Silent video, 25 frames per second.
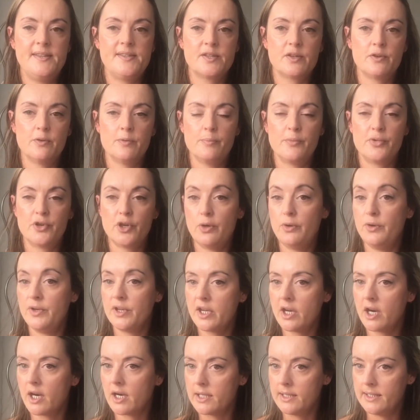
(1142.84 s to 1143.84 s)
got brown
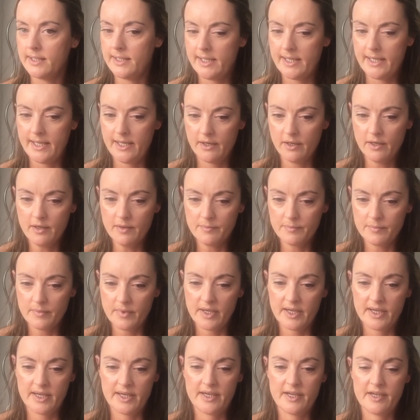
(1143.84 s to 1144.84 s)
curly hair.
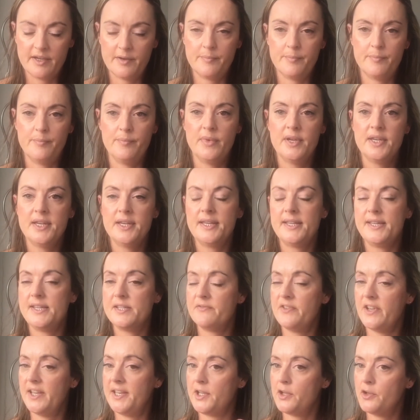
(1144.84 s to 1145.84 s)
He's
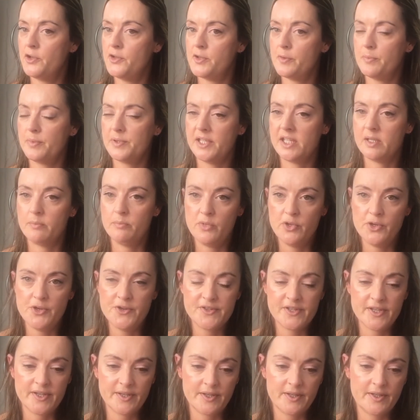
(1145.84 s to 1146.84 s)
very good at playing
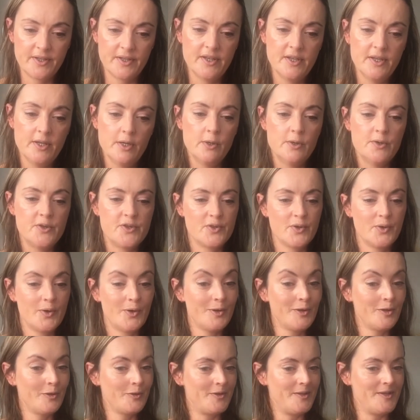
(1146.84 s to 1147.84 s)
music. So
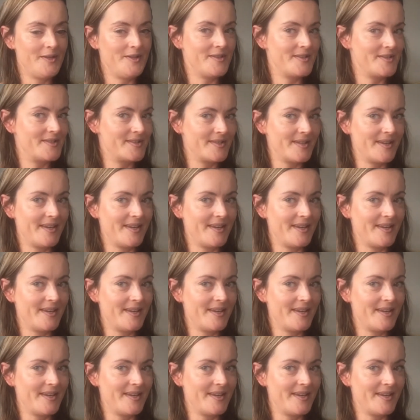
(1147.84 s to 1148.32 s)
all of these